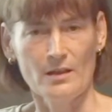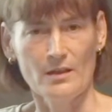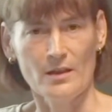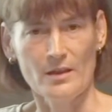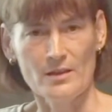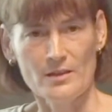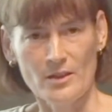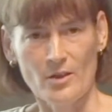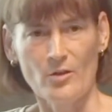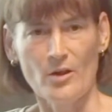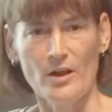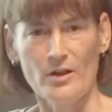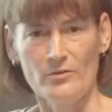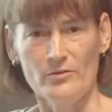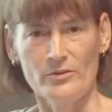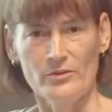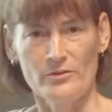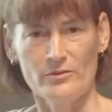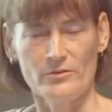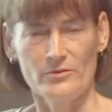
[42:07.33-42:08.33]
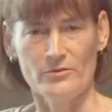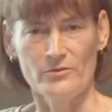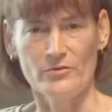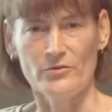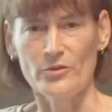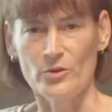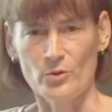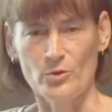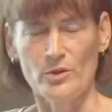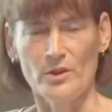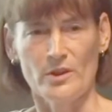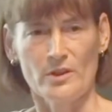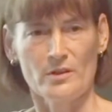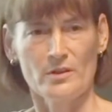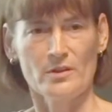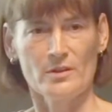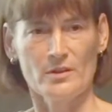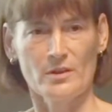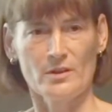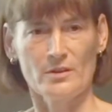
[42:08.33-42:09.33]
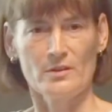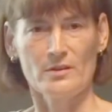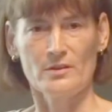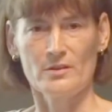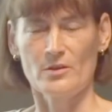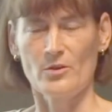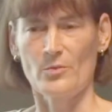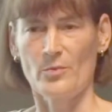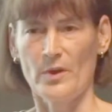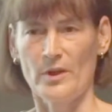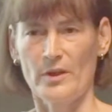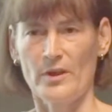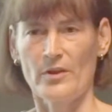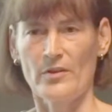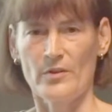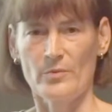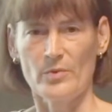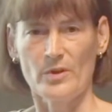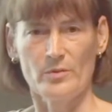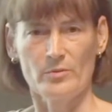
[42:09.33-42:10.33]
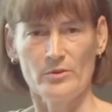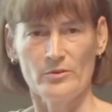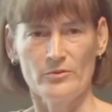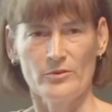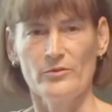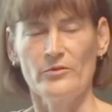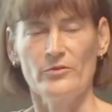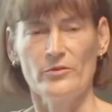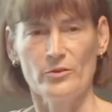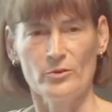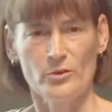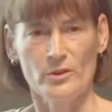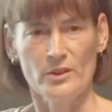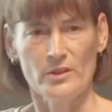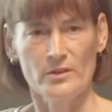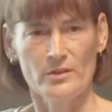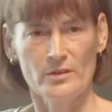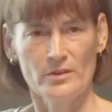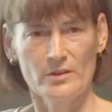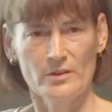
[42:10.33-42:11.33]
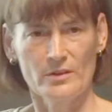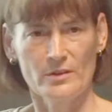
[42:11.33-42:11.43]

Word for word: That's how I would view it, and how many other people would view it.